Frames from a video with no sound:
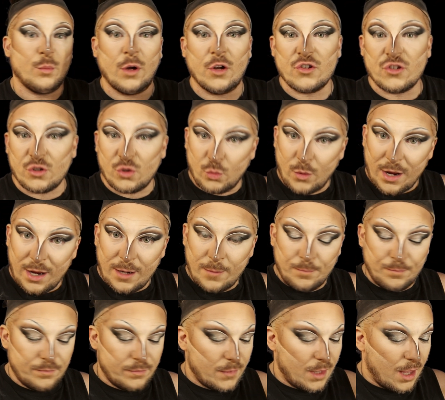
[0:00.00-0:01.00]
brush it away,
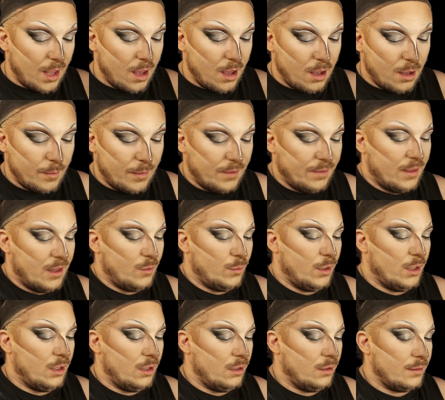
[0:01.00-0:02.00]
and then
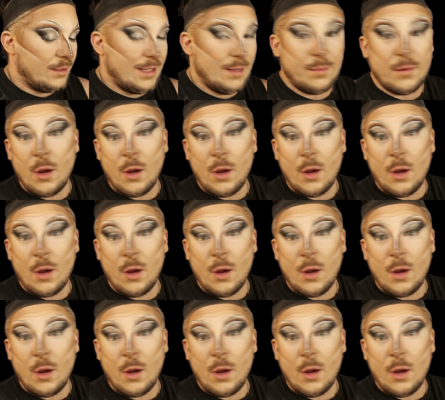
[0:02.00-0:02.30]
we'll keep